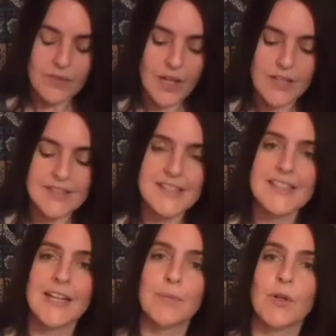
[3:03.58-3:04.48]

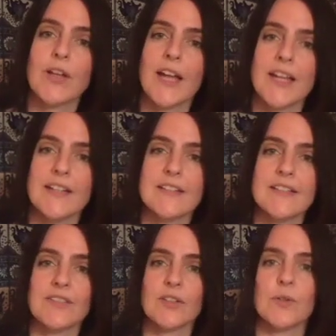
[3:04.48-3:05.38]
unstable and
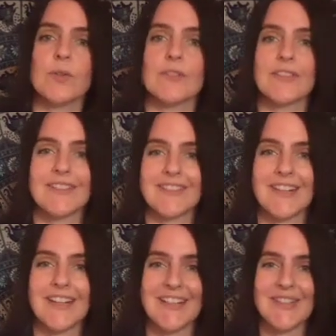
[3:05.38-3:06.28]
difficult
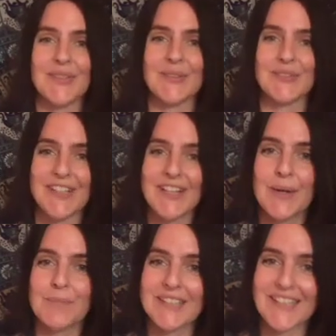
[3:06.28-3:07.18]
kind of
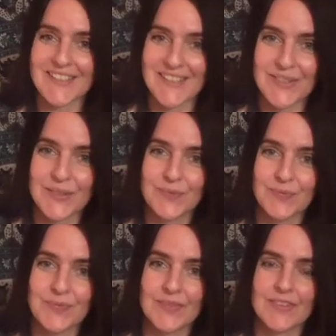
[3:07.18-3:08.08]
place,
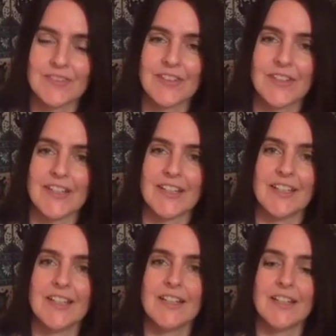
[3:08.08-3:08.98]
very
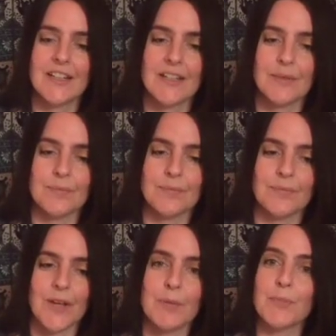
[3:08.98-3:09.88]

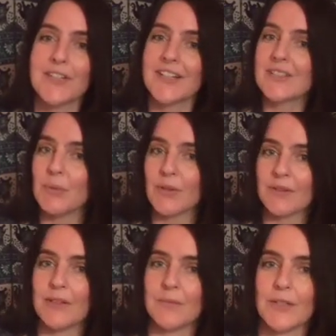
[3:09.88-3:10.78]
unpredictable
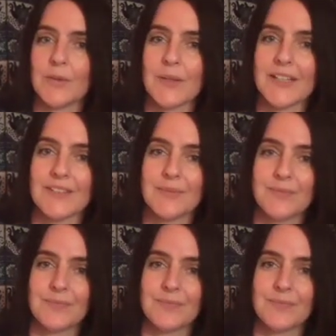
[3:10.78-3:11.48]
in many ways.